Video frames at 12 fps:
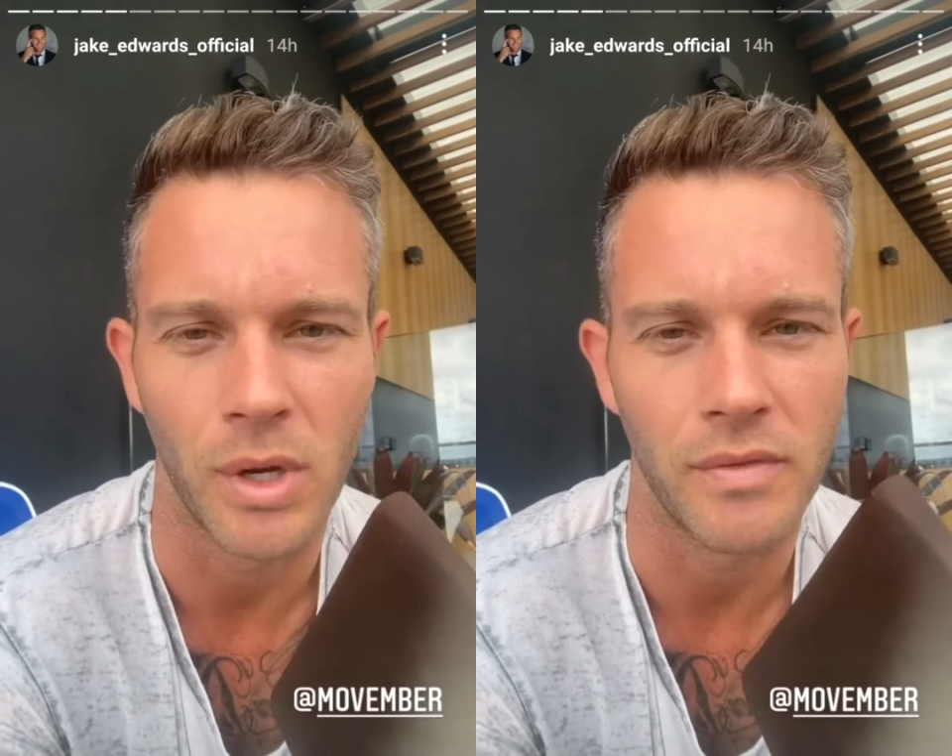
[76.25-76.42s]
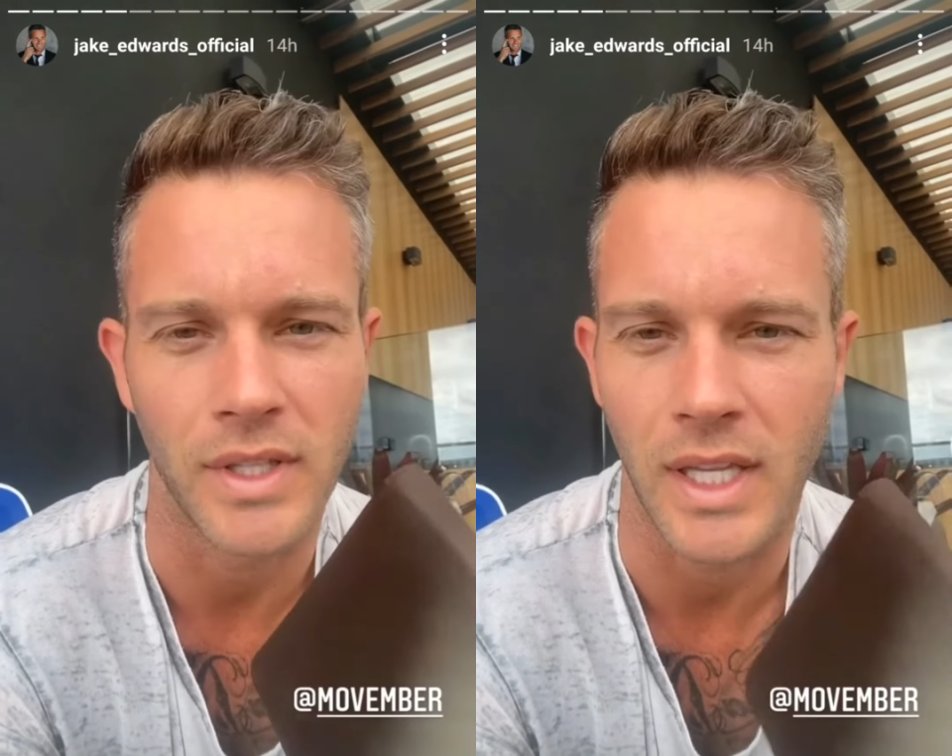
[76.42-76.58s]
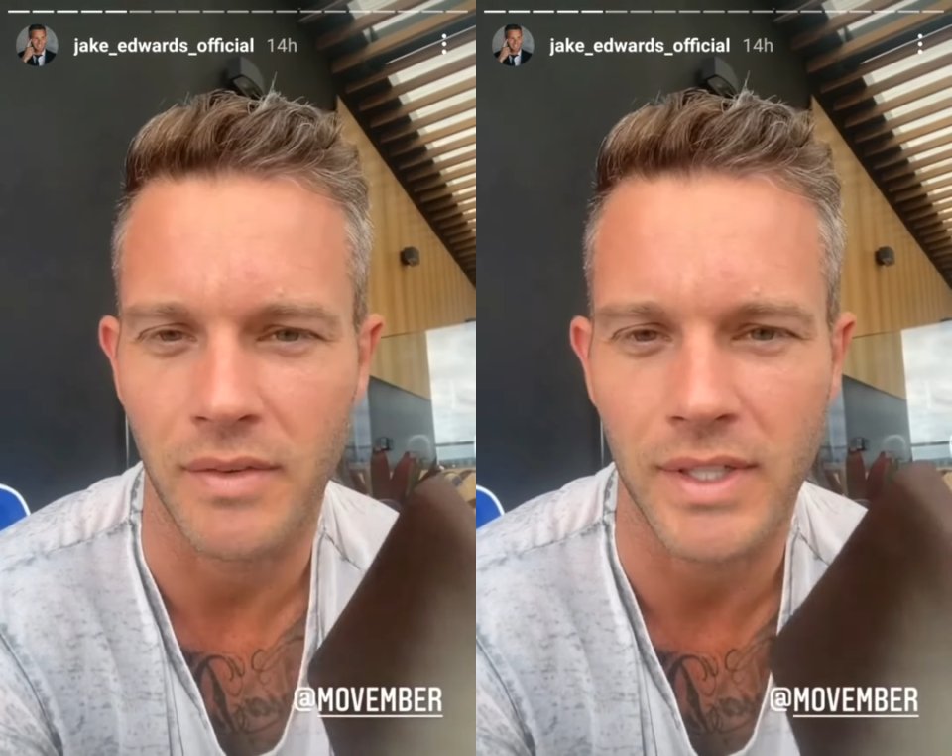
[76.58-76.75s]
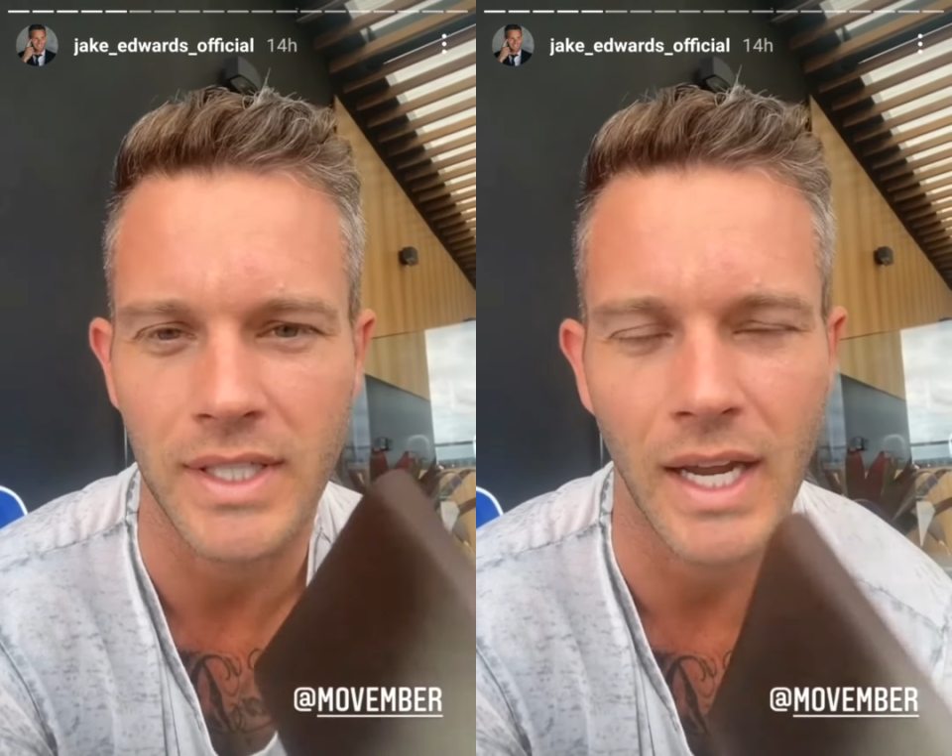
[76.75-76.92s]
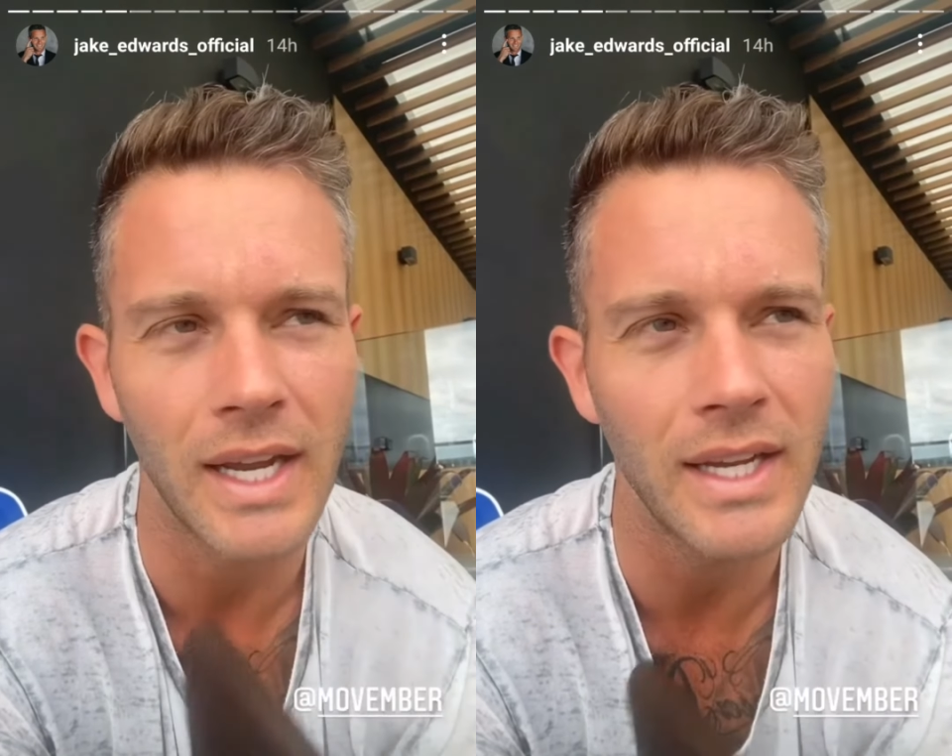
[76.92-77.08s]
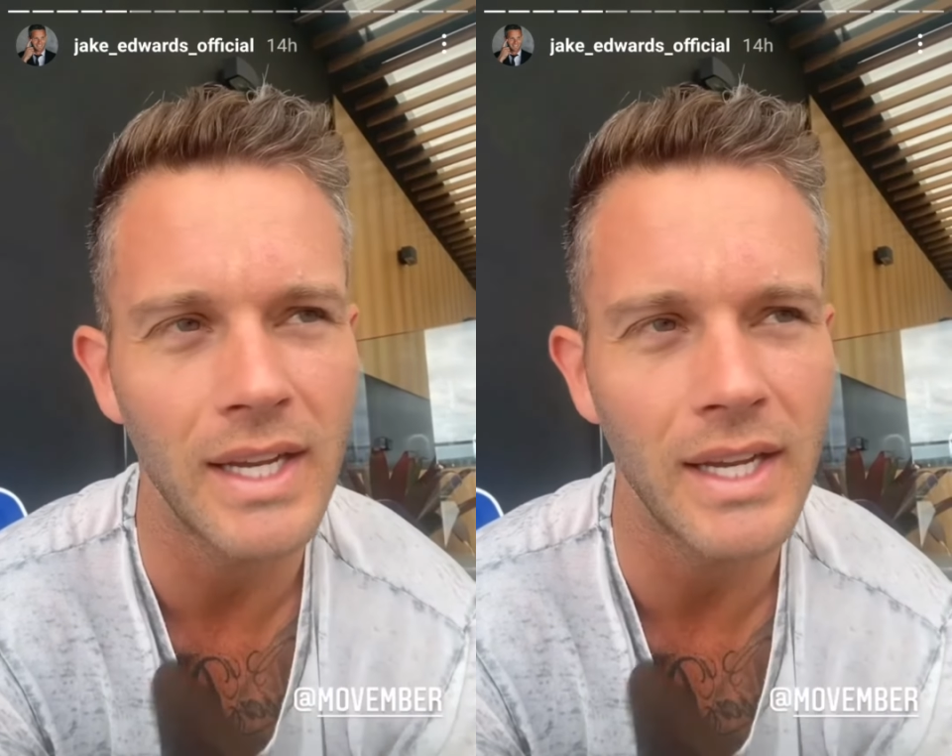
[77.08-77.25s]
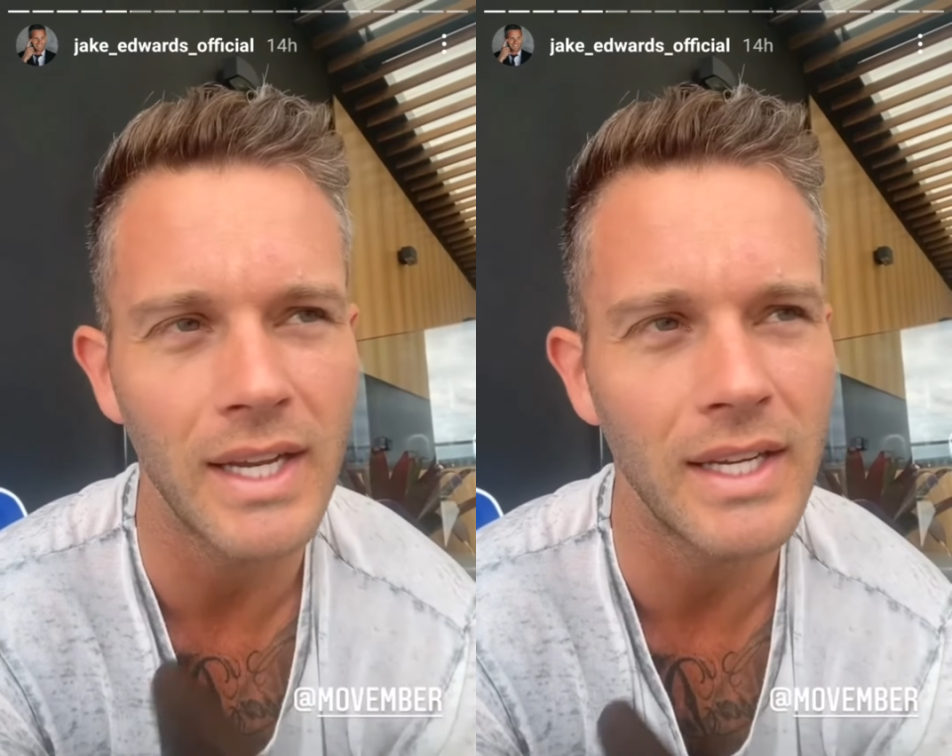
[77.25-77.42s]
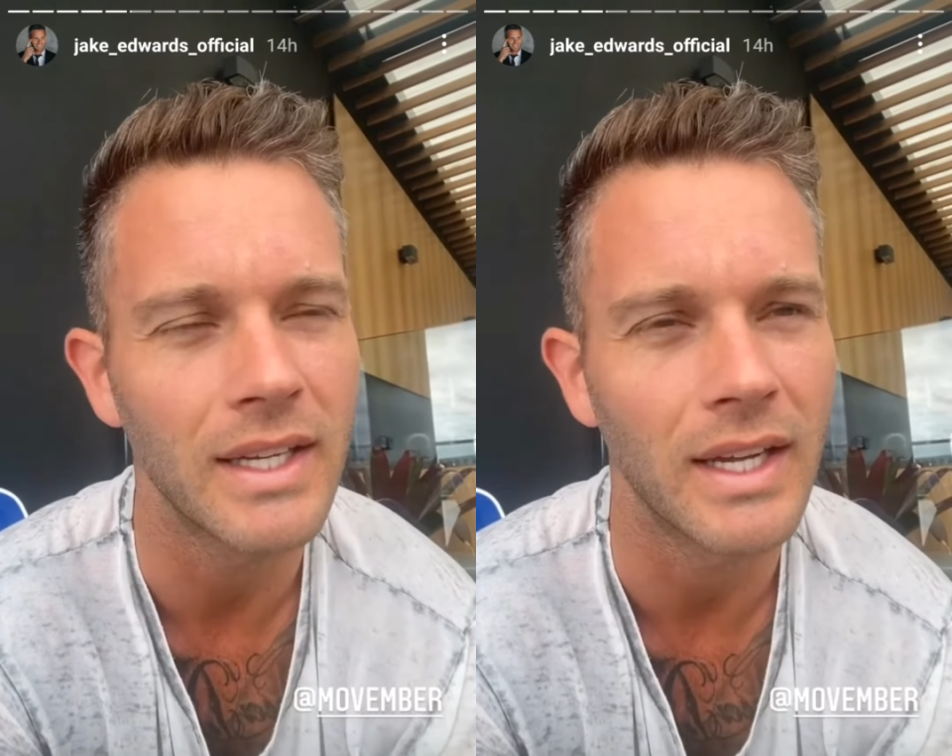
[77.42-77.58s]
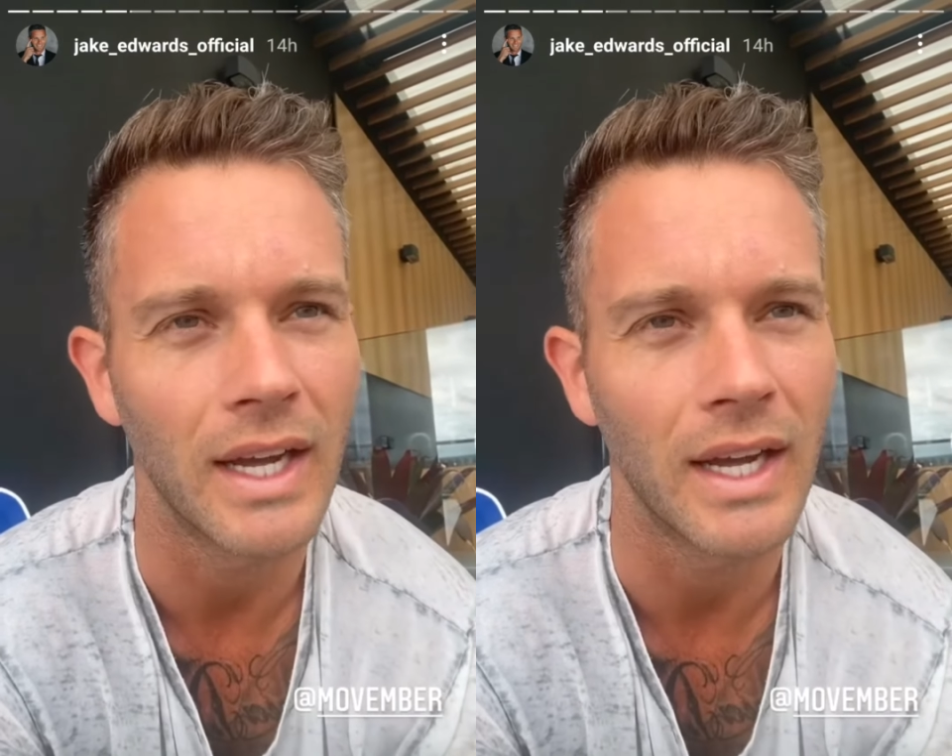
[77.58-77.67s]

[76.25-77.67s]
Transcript: never perfect every day,